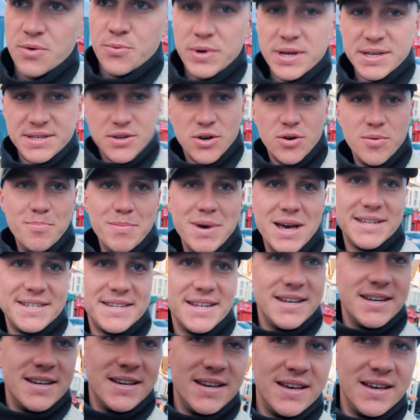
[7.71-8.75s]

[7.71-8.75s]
Week's gotten better.